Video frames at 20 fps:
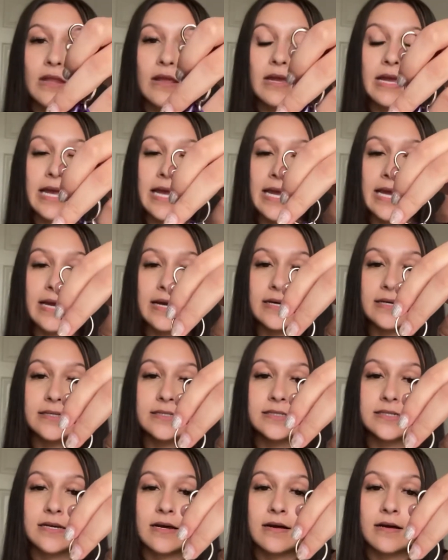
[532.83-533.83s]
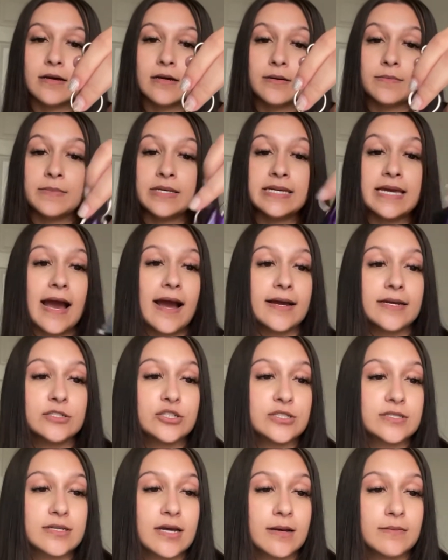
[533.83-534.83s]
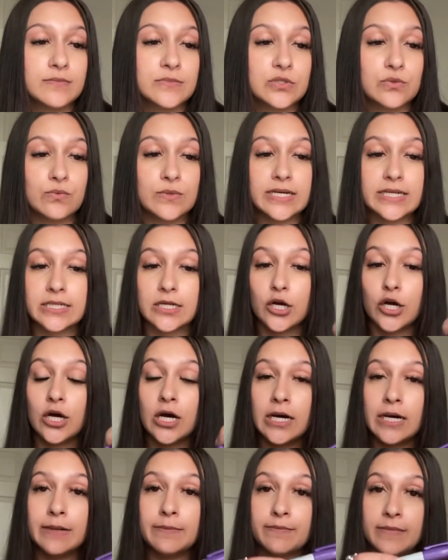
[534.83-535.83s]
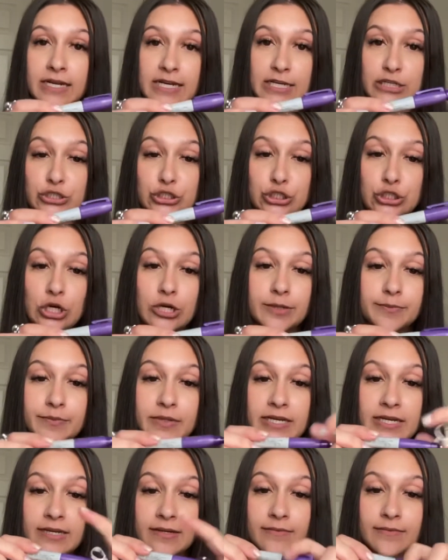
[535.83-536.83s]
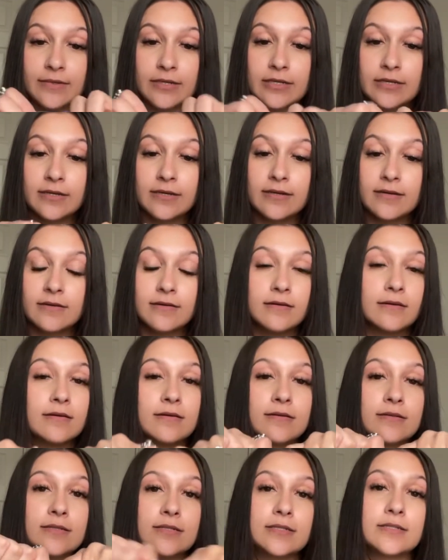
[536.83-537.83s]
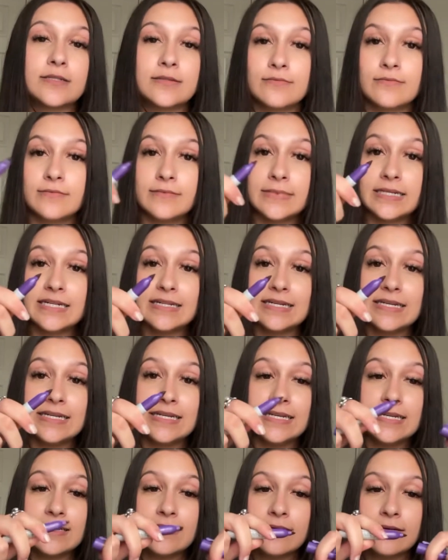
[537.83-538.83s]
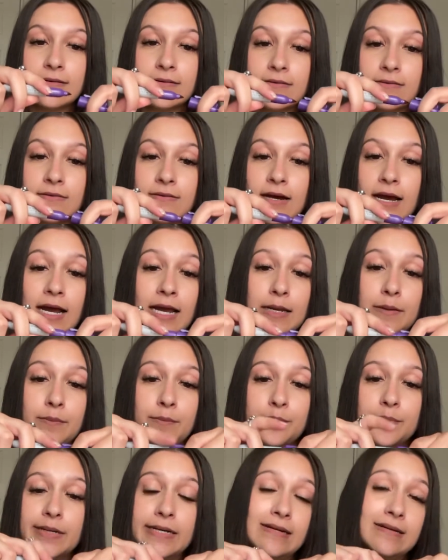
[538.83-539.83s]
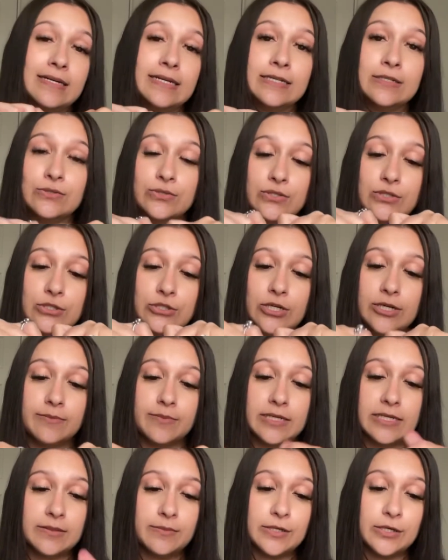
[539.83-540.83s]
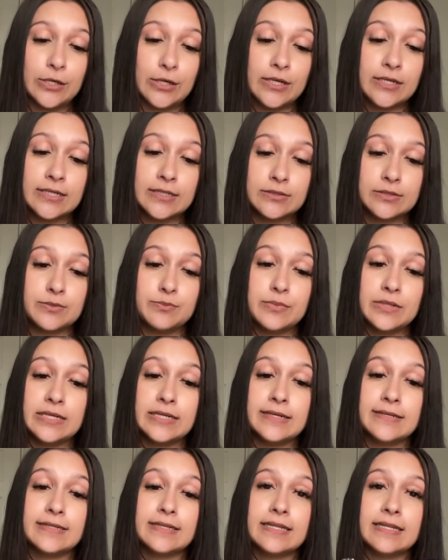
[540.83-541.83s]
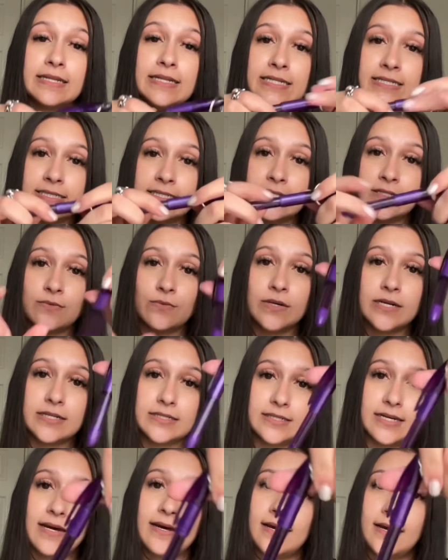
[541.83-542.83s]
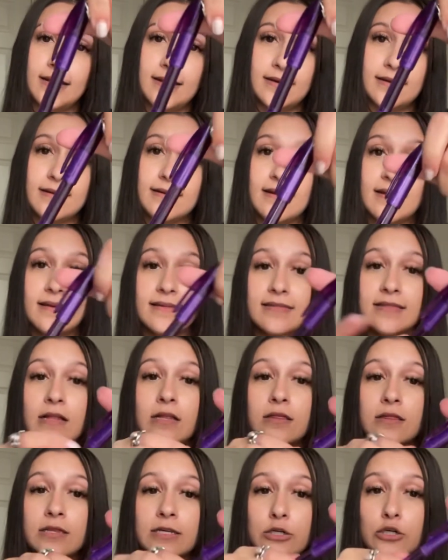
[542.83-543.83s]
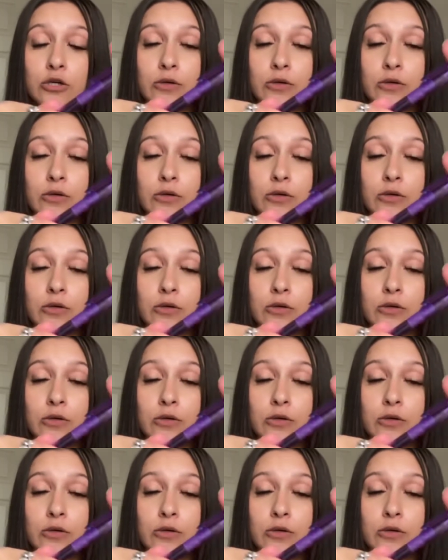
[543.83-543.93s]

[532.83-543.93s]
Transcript: and yeah, it just comes with a mini Sharpie. Really cute. I barely use the Sharpie to be honest, but this is where it's at. The little